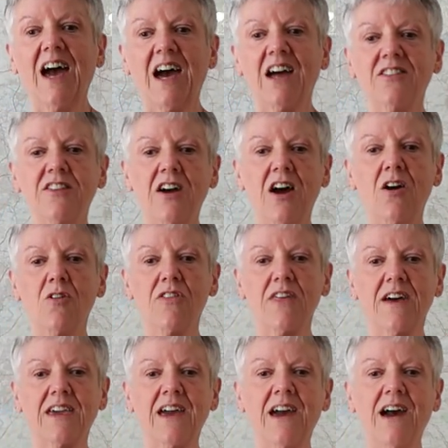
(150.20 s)
and know
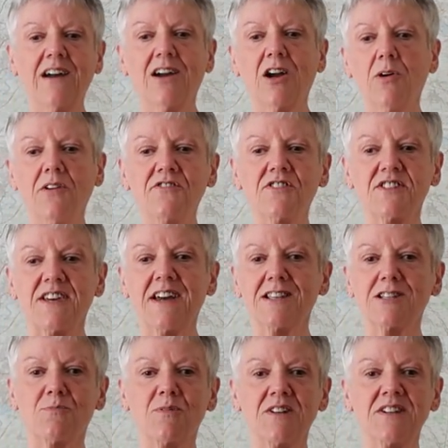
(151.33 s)
that, yeah, I can go off to
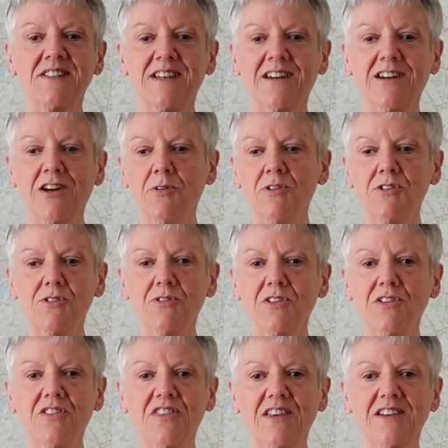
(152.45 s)
Sainsbury's, I can go and do
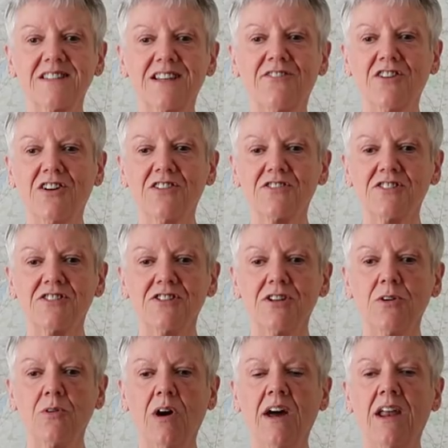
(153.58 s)
the other things I've got to
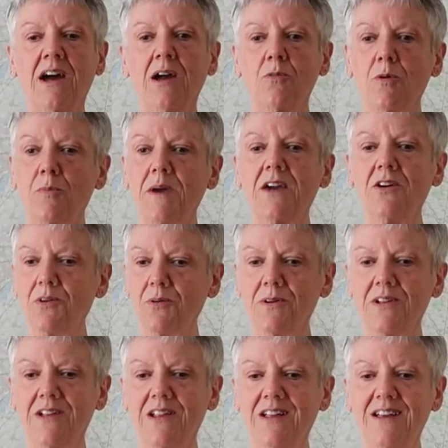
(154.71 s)
do, and I will be
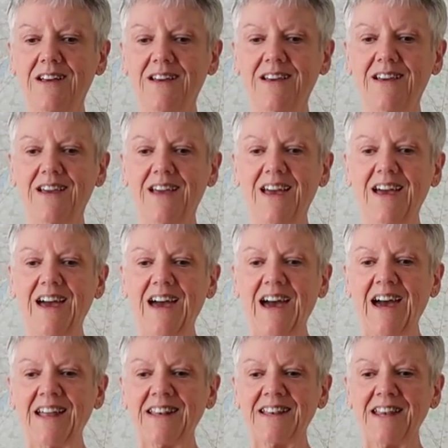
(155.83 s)
cool.
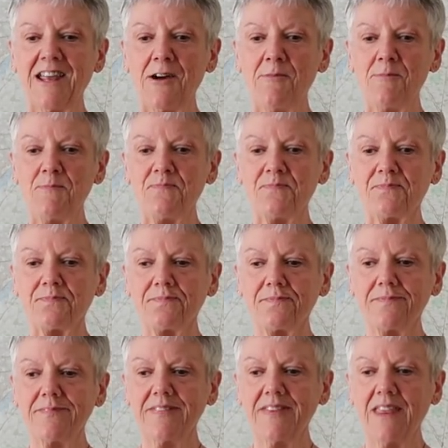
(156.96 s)
And
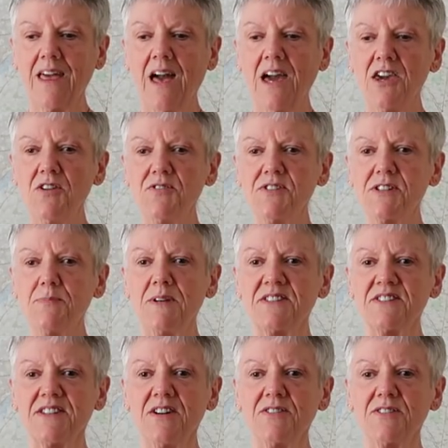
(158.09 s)
I used to be
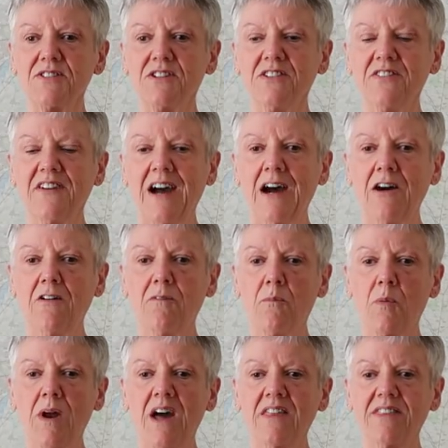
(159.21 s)
so sort of out of
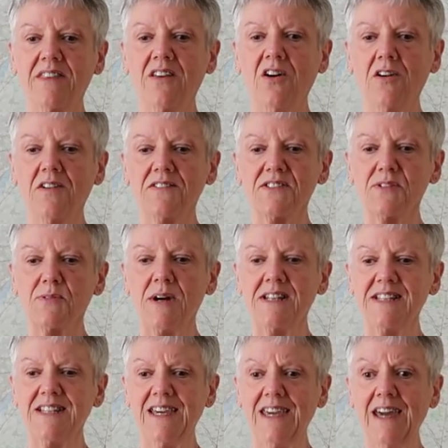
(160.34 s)
breath and hot and
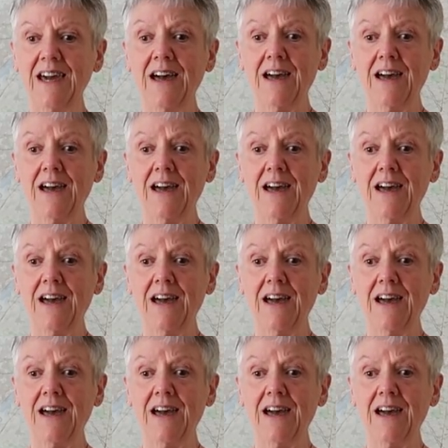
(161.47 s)
sweaty.